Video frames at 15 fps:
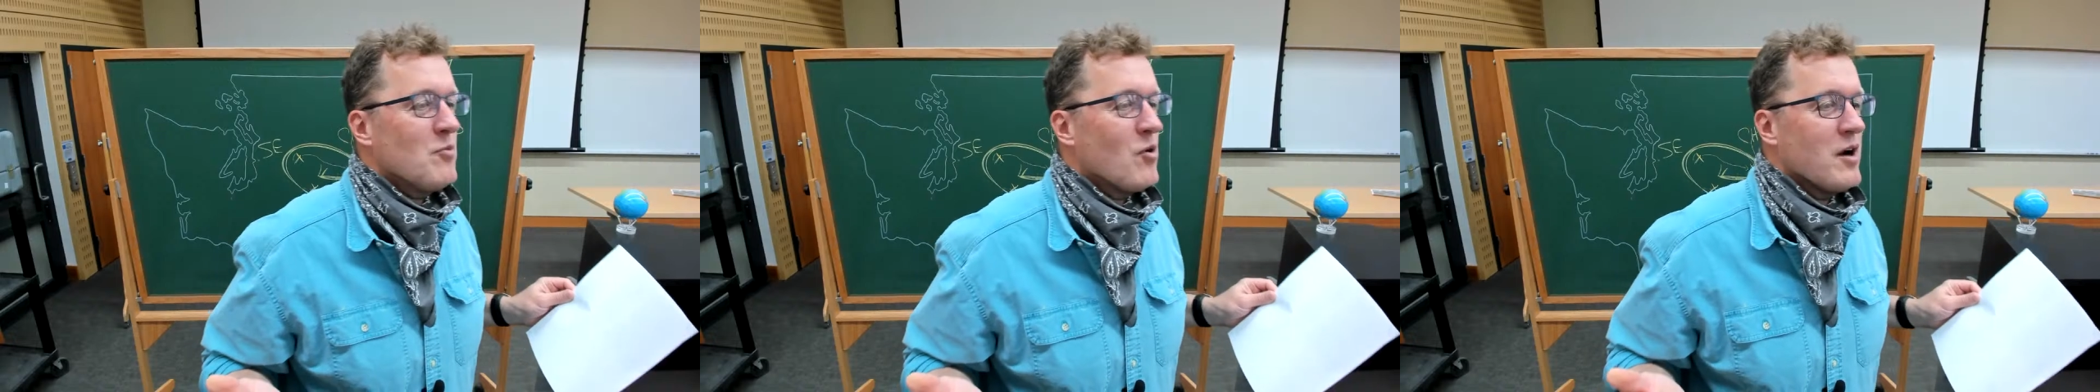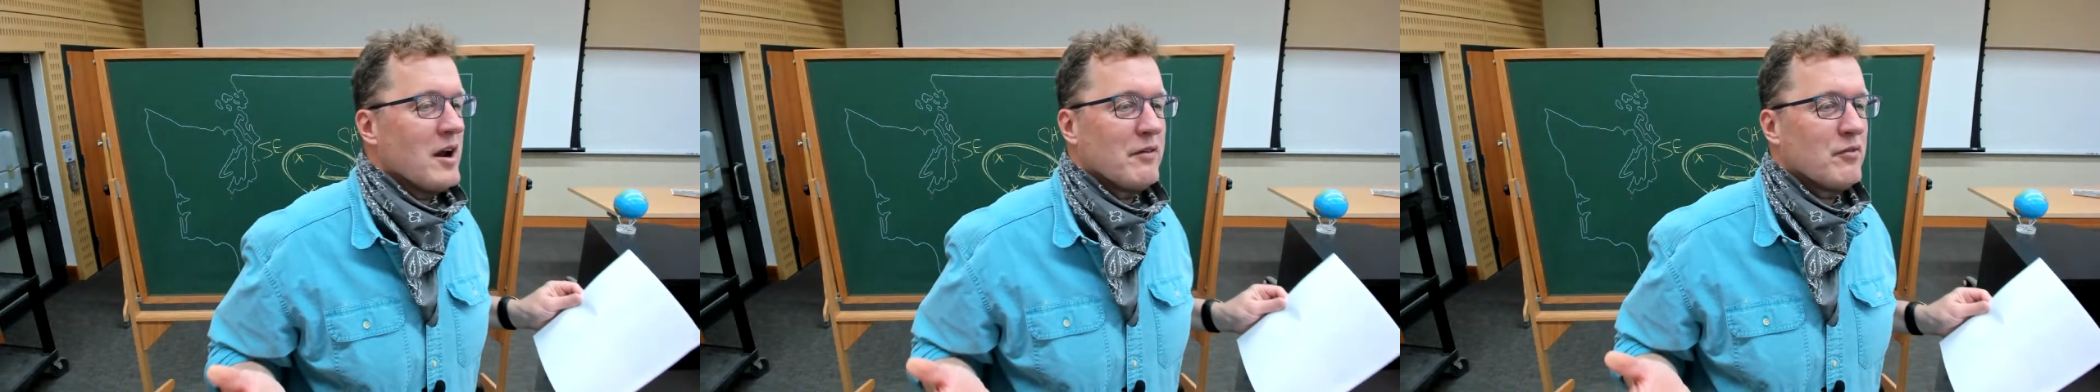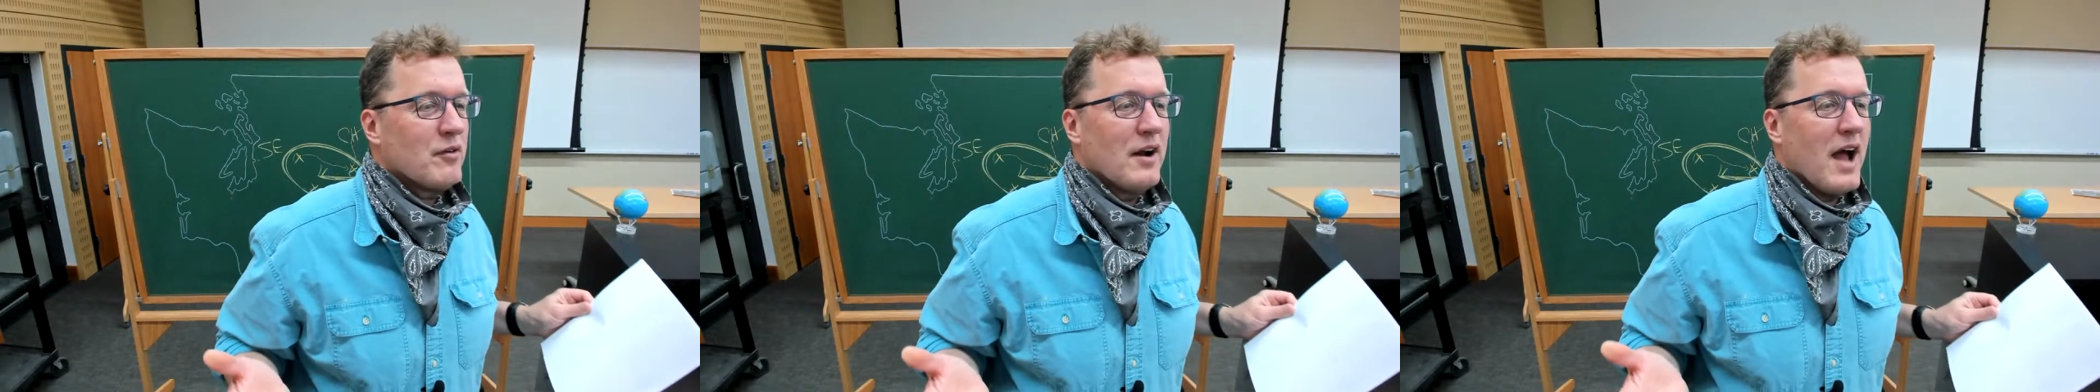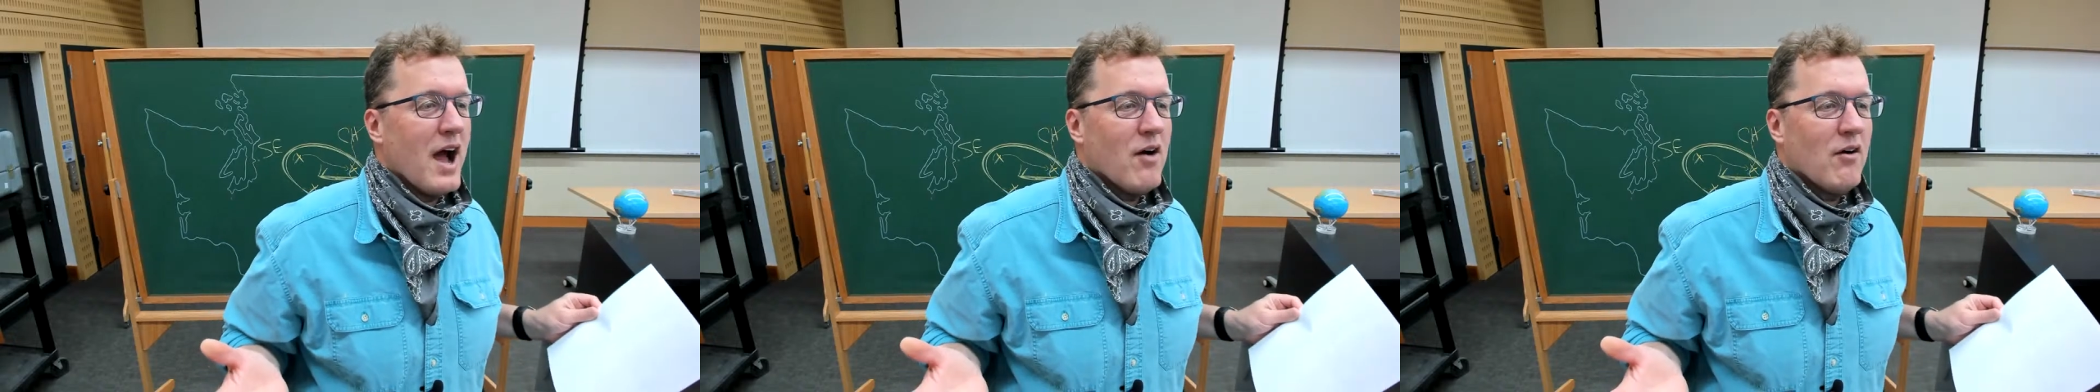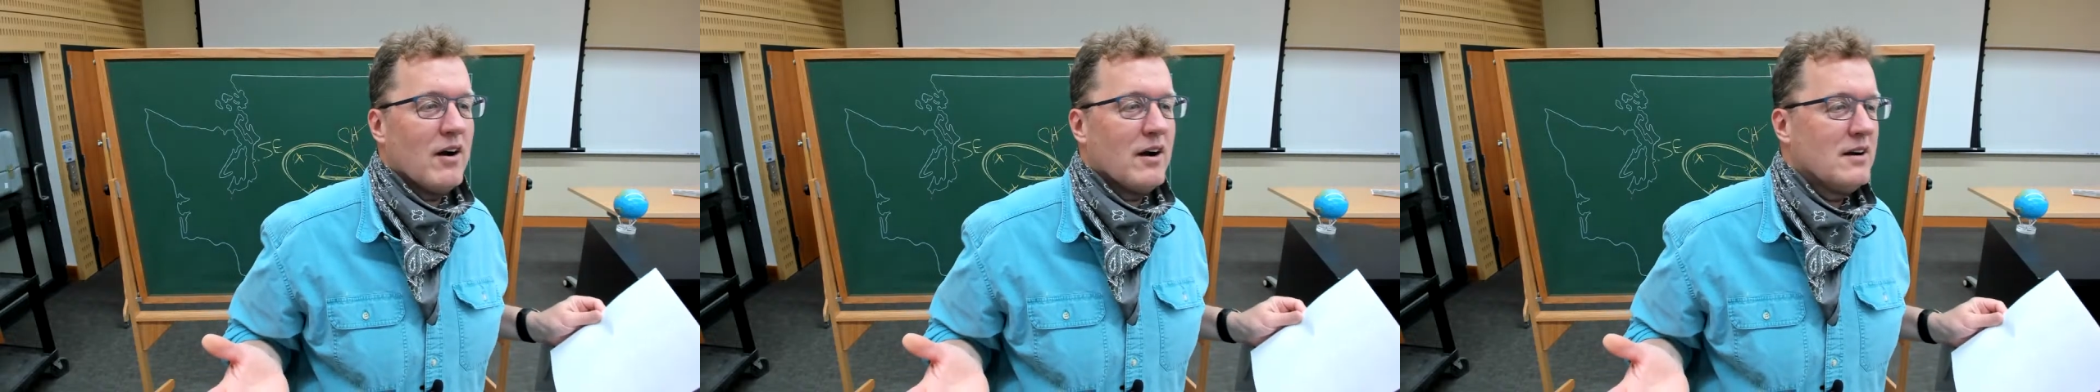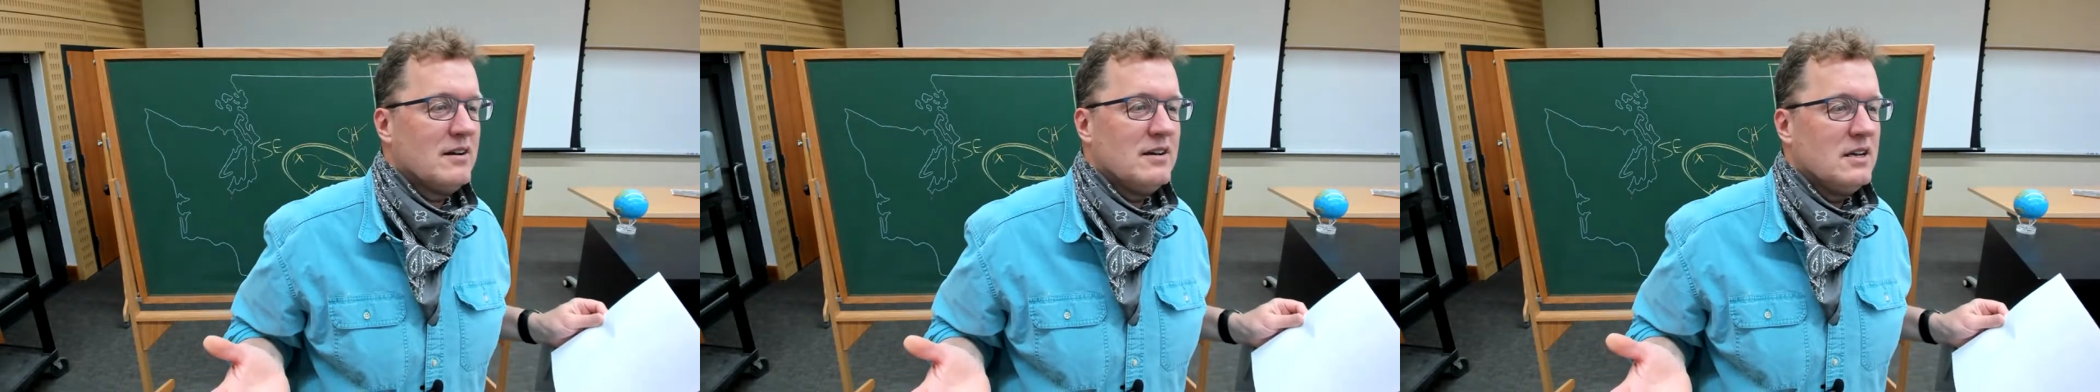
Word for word: morning for an hour.